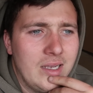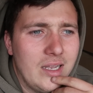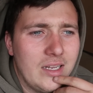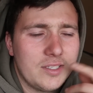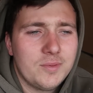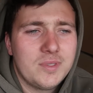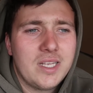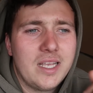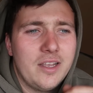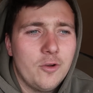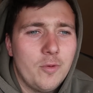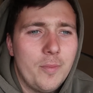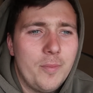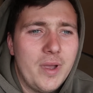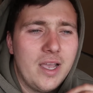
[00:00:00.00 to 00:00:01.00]
As I'm sat here
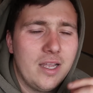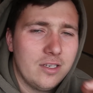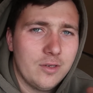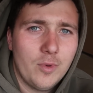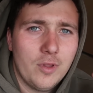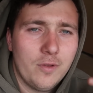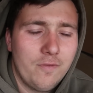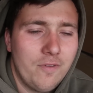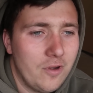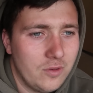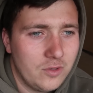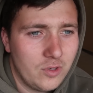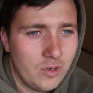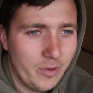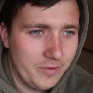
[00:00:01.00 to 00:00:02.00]
on my bed, I'm on the phone
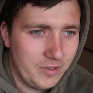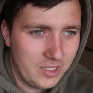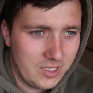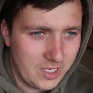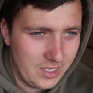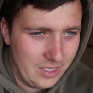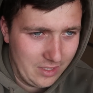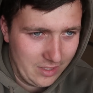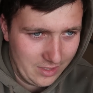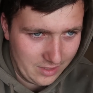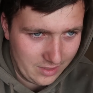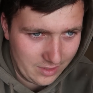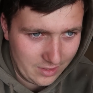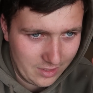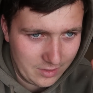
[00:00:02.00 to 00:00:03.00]
to him, I've just seen
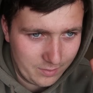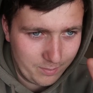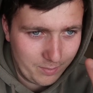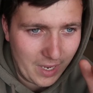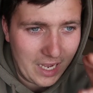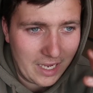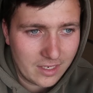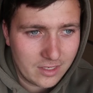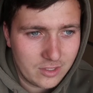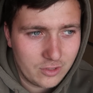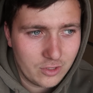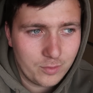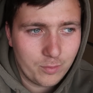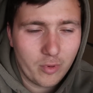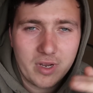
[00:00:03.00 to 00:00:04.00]
these backs
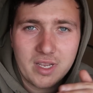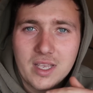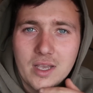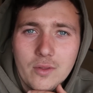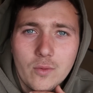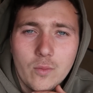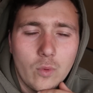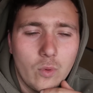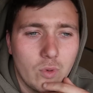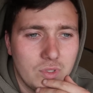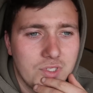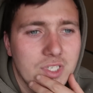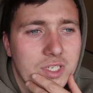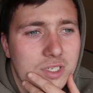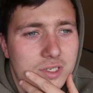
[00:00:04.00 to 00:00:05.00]
just break out the
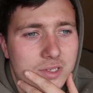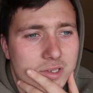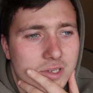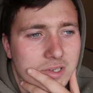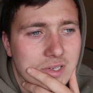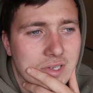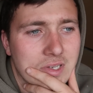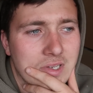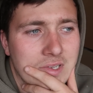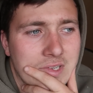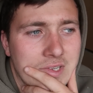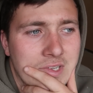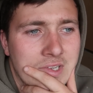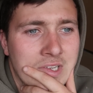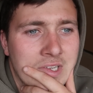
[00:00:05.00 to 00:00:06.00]
water.
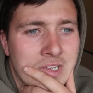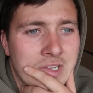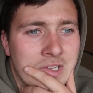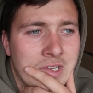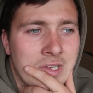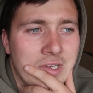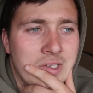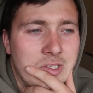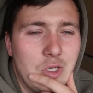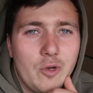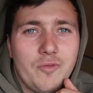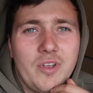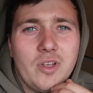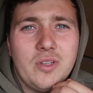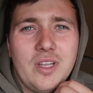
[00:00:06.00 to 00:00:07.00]
So I
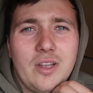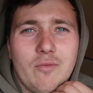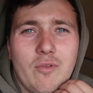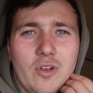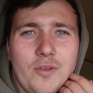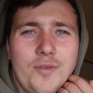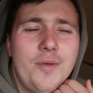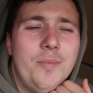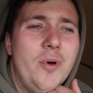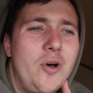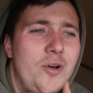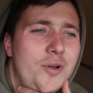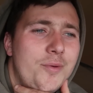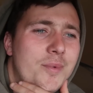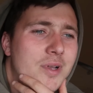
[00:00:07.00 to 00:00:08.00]
reeled in a rod off the
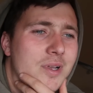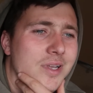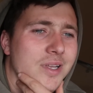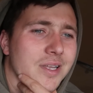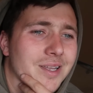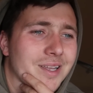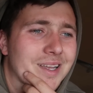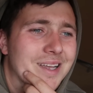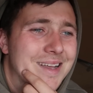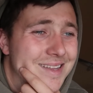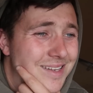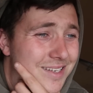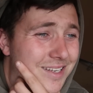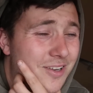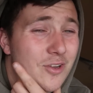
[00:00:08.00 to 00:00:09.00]
bottom,
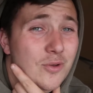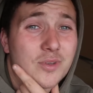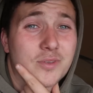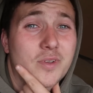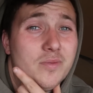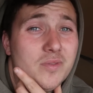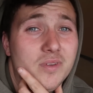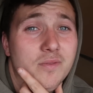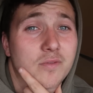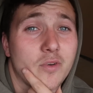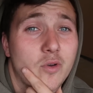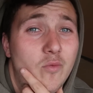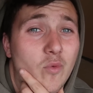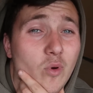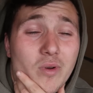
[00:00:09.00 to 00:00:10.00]
and I know it's 15
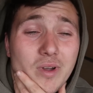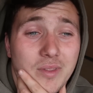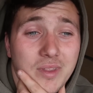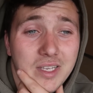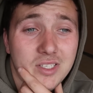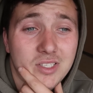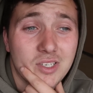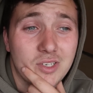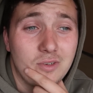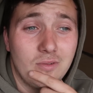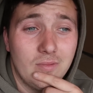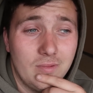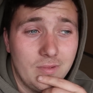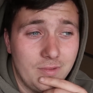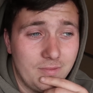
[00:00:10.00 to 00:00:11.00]
foot of water out there, so
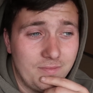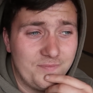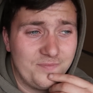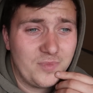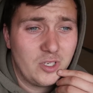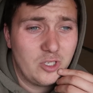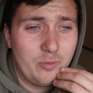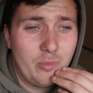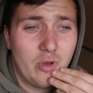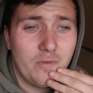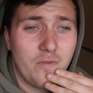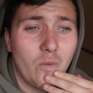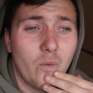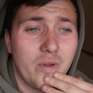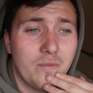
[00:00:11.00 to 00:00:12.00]
I just put a
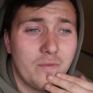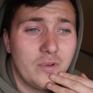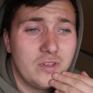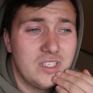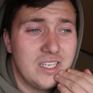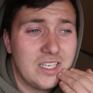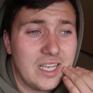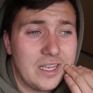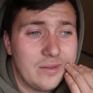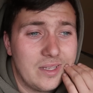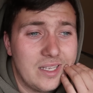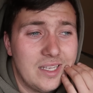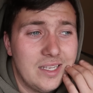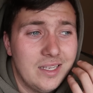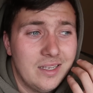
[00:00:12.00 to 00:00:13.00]
14 foot zig out
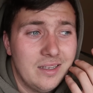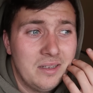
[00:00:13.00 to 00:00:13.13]
there.